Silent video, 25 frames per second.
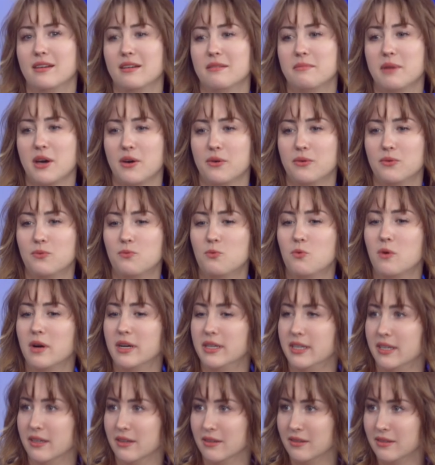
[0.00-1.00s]
about
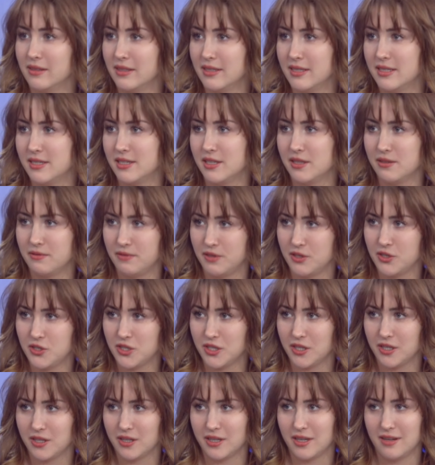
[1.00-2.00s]
1 year into the
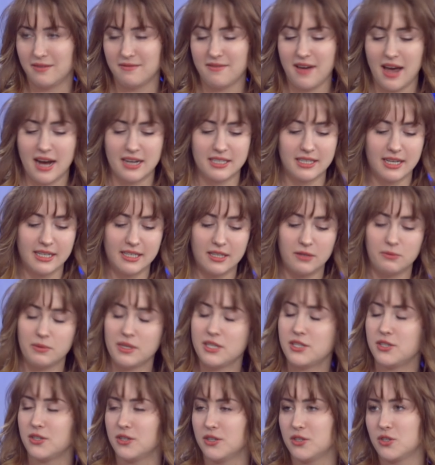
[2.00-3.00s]
future. In fact, I did
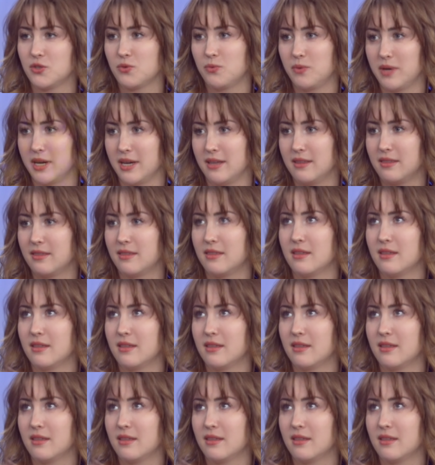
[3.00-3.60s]
research with